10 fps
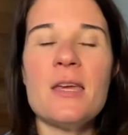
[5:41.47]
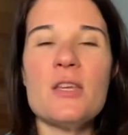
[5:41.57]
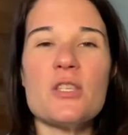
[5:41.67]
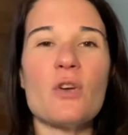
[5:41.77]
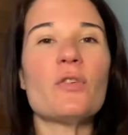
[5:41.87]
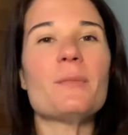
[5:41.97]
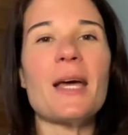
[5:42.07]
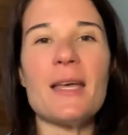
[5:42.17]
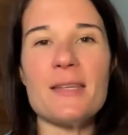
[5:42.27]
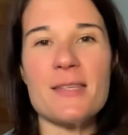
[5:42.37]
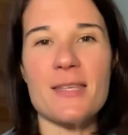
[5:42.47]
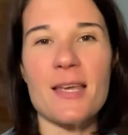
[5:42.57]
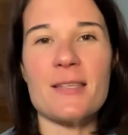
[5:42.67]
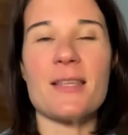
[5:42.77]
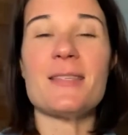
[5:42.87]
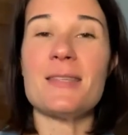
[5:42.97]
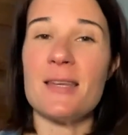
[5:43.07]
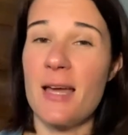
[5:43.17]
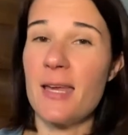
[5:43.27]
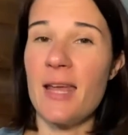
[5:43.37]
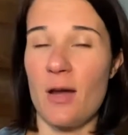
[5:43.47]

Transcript: So from 9 to 6, that's 9